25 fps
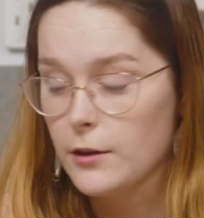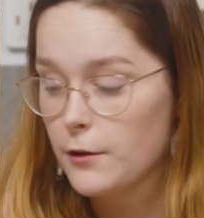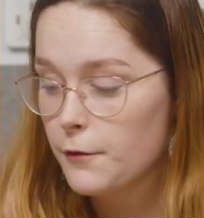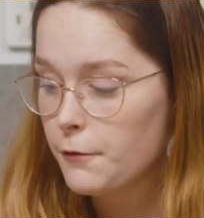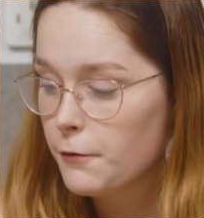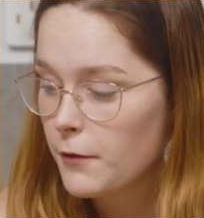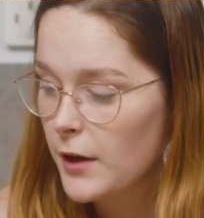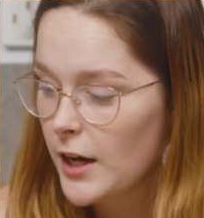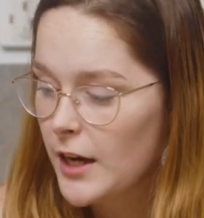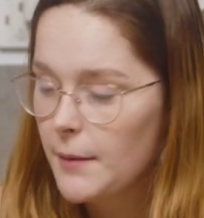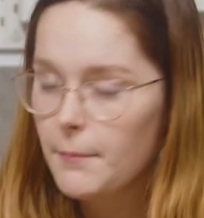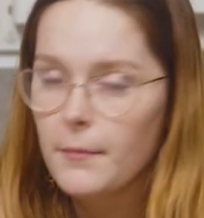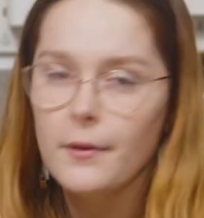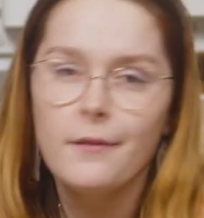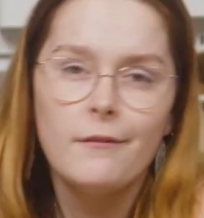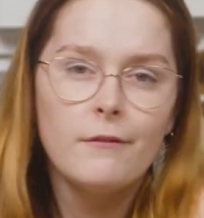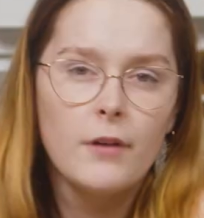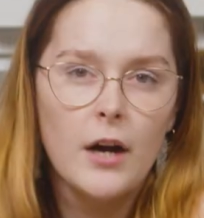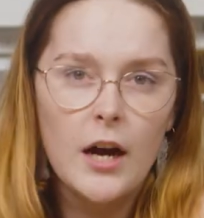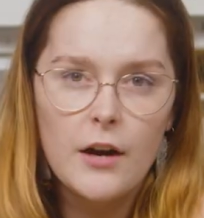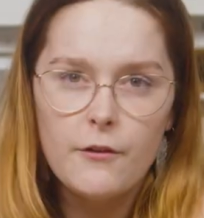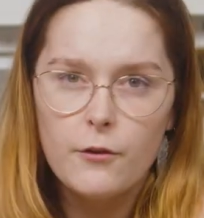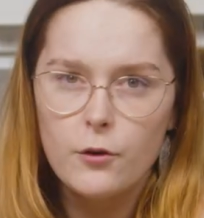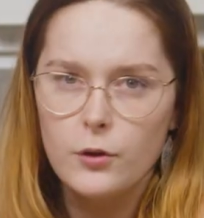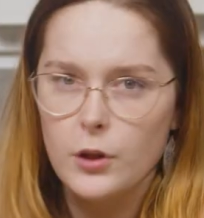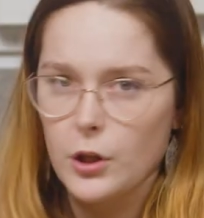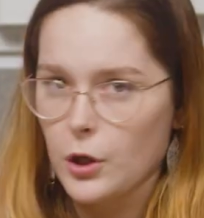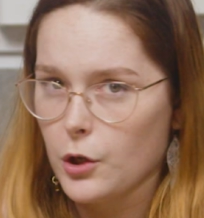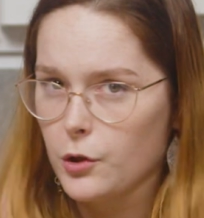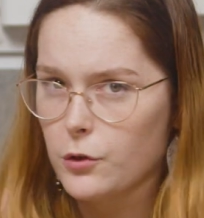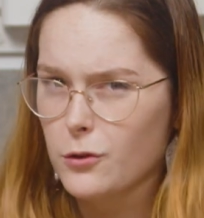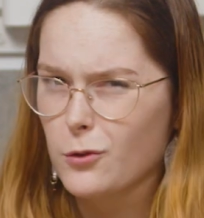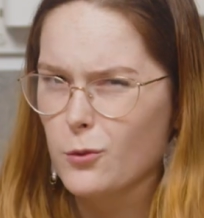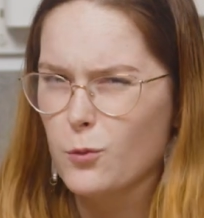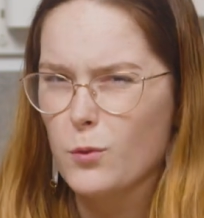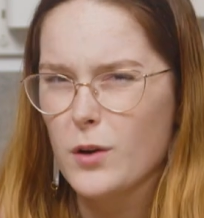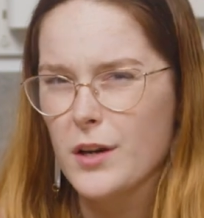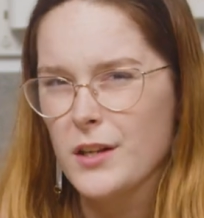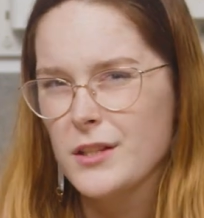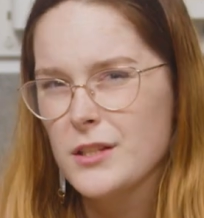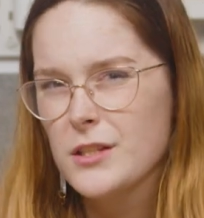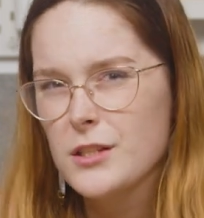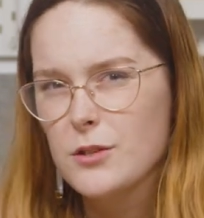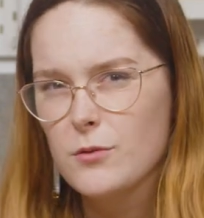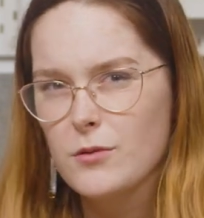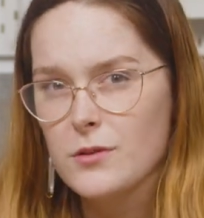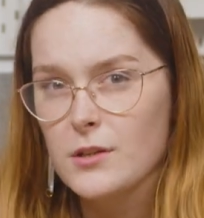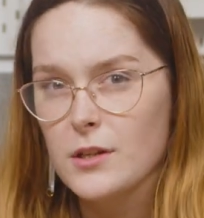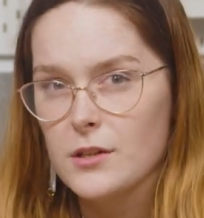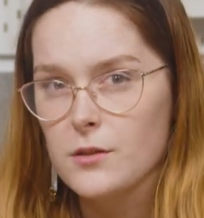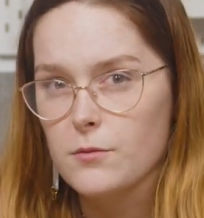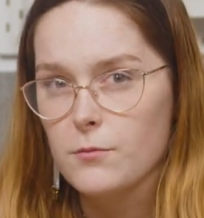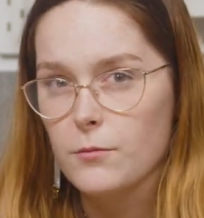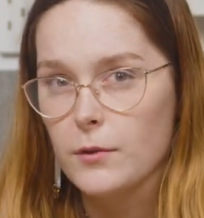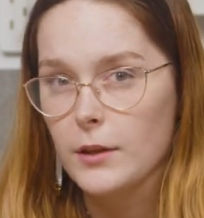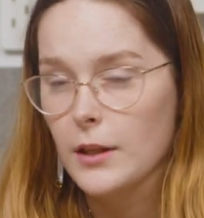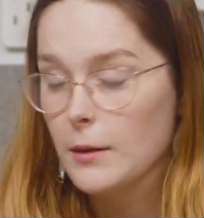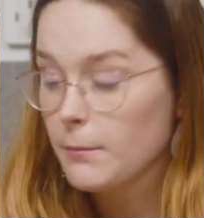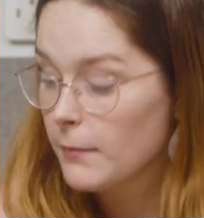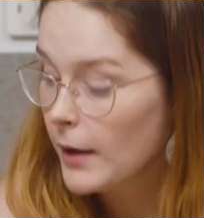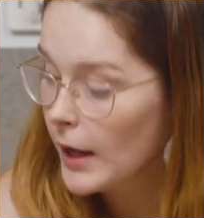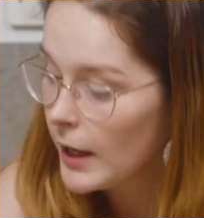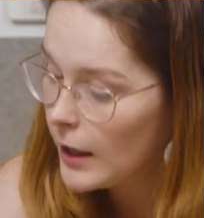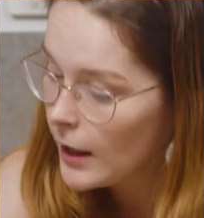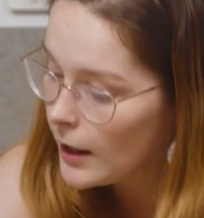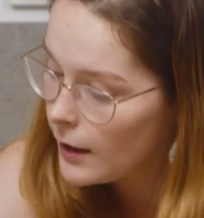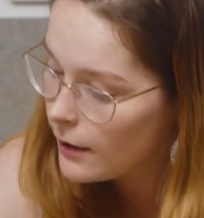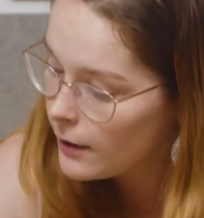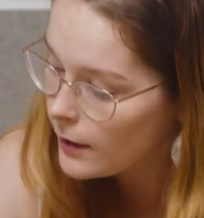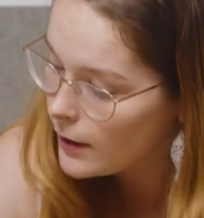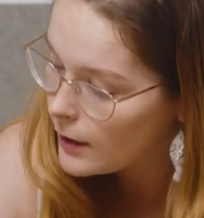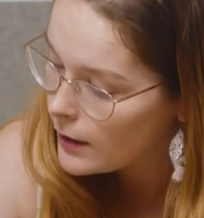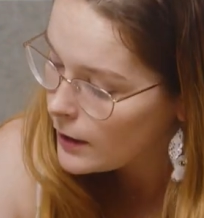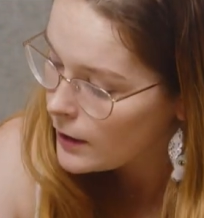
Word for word: the frame. I've only got the one, so it doesn't really matter.